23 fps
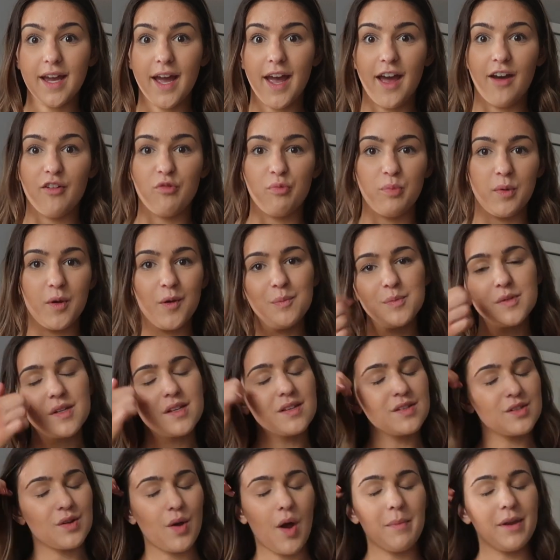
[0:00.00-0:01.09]
like I have
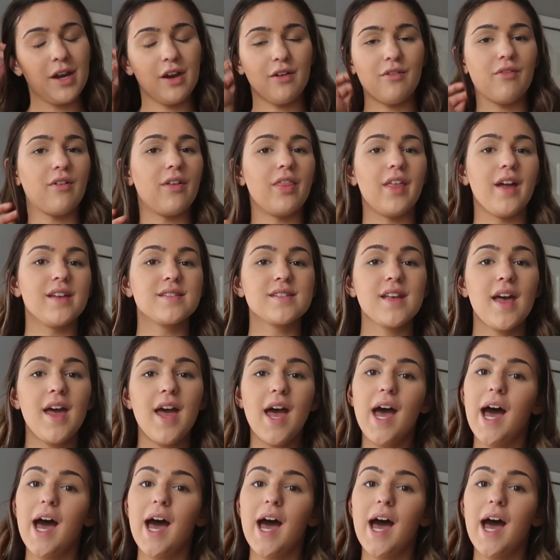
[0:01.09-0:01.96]
boobs, so I'm here for this.